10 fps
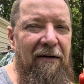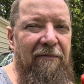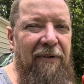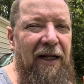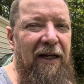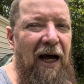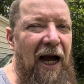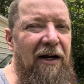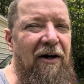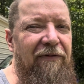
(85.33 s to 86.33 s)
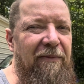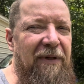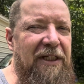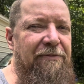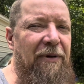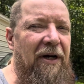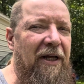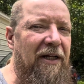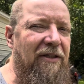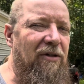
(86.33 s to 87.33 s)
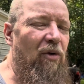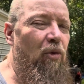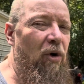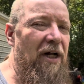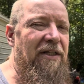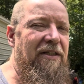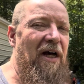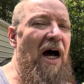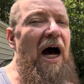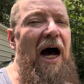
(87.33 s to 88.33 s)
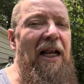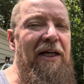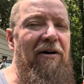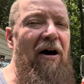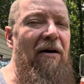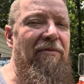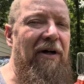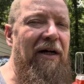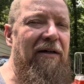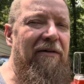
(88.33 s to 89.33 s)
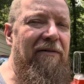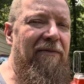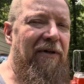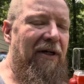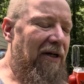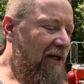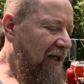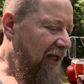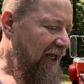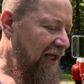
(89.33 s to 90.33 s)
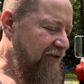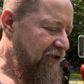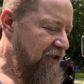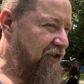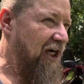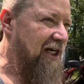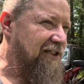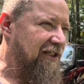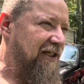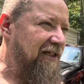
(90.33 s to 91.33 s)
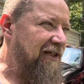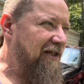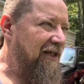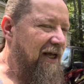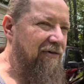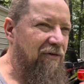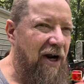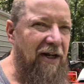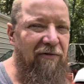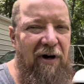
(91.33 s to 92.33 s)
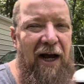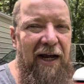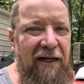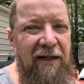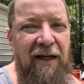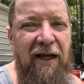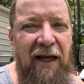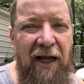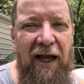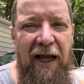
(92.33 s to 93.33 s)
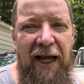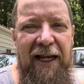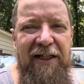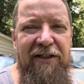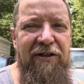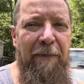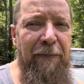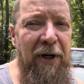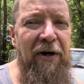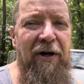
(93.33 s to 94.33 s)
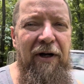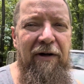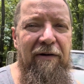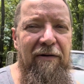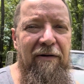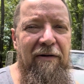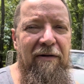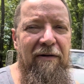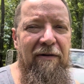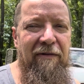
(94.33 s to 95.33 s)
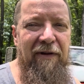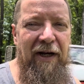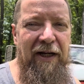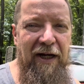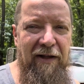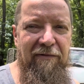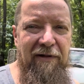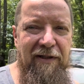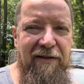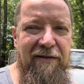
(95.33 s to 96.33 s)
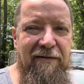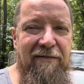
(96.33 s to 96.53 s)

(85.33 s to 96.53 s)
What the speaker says: But I know from experience, once the Holley carburetor is adjusted and running right, it is superior than the other ones.